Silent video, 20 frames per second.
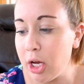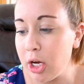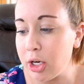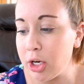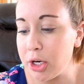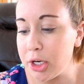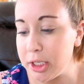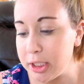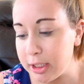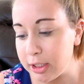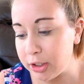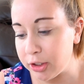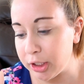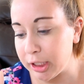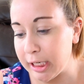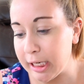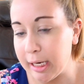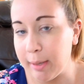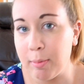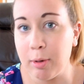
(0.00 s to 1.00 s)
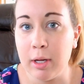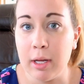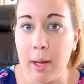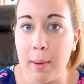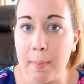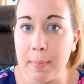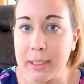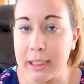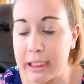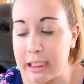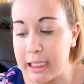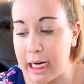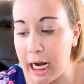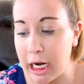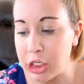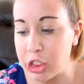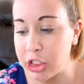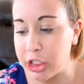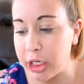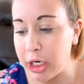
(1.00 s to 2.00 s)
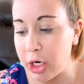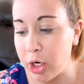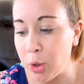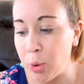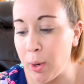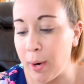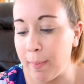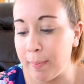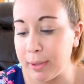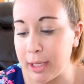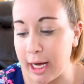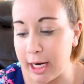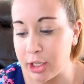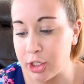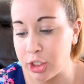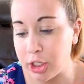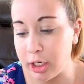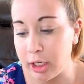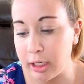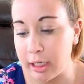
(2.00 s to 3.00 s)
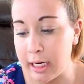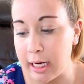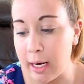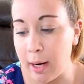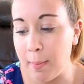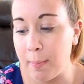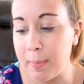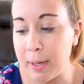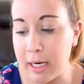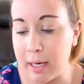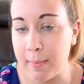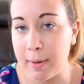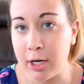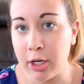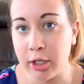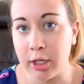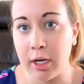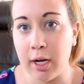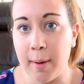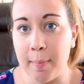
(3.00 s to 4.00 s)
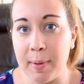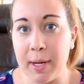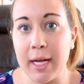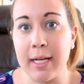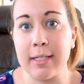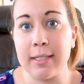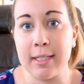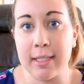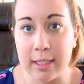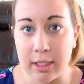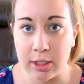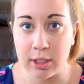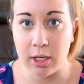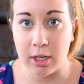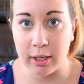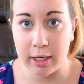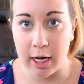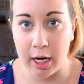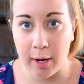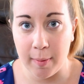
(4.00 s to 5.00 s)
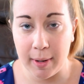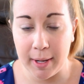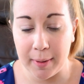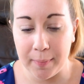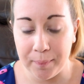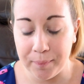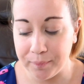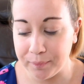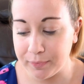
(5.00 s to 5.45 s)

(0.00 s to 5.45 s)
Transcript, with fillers: cookies and cream, pistachio, black cherry, peanut butter cup, and sea salt caramel.